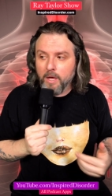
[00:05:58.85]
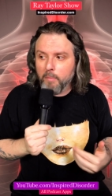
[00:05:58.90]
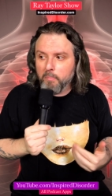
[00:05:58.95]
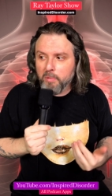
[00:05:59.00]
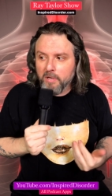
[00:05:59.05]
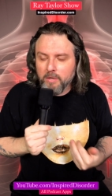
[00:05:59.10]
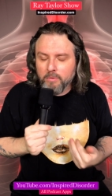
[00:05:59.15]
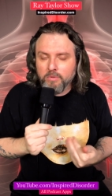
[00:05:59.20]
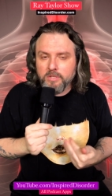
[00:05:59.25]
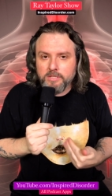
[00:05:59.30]

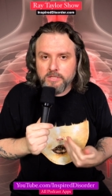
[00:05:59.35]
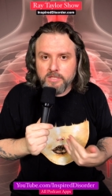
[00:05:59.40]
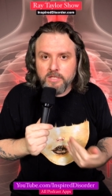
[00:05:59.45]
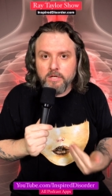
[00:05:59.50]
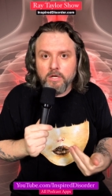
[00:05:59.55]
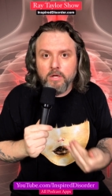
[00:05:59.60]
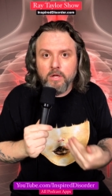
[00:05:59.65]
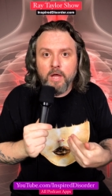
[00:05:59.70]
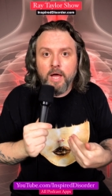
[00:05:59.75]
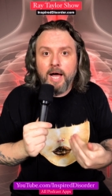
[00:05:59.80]
But it was
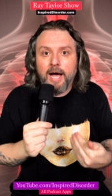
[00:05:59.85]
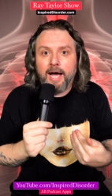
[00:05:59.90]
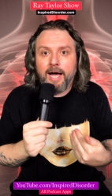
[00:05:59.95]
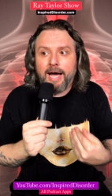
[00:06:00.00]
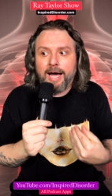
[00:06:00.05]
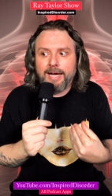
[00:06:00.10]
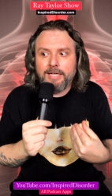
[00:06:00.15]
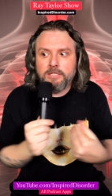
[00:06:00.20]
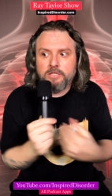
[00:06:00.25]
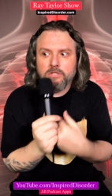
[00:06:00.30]
still,
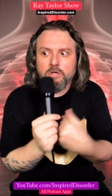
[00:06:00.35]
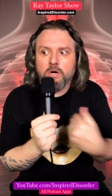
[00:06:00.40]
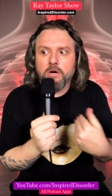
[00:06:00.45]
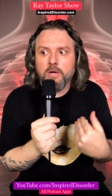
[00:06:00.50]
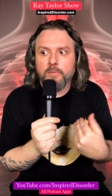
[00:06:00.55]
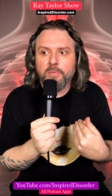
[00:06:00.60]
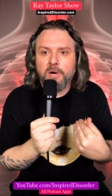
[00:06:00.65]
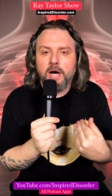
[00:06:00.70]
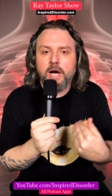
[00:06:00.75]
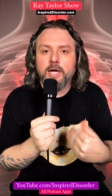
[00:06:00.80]
I
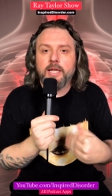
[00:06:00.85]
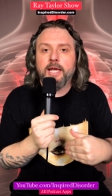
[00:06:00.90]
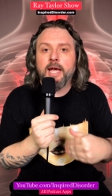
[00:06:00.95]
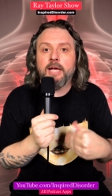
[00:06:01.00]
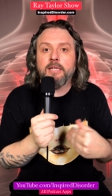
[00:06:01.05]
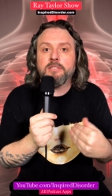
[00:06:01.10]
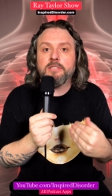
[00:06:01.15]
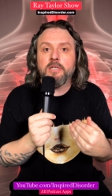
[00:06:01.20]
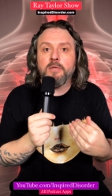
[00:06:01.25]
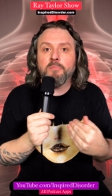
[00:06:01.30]
started
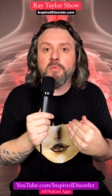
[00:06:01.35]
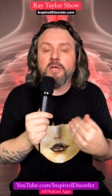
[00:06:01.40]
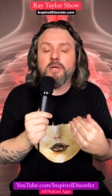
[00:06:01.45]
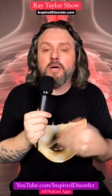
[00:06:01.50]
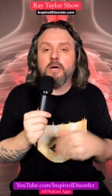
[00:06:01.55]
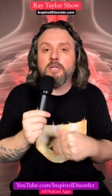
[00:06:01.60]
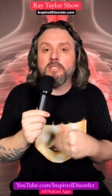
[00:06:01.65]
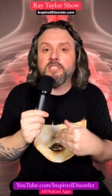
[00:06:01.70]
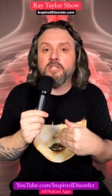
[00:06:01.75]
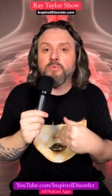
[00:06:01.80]
podcasting
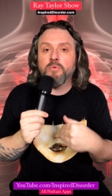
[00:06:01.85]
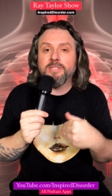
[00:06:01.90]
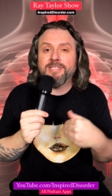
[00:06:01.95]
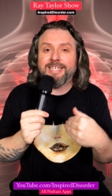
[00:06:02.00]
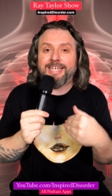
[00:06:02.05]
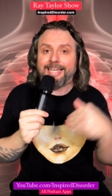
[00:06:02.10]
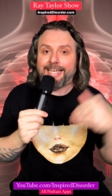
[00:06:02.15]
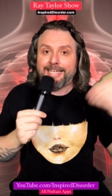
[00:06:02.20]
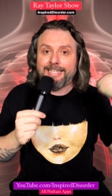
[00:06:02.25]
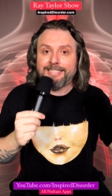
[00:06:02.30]
because it was
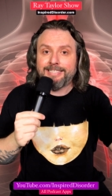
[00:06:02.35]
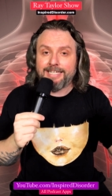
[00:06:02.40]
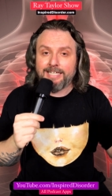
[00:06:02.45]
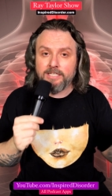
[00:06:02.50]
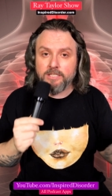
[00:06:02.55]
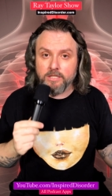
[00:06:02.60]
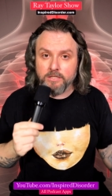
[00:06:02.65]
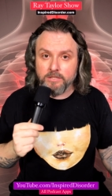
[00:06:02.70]
easy to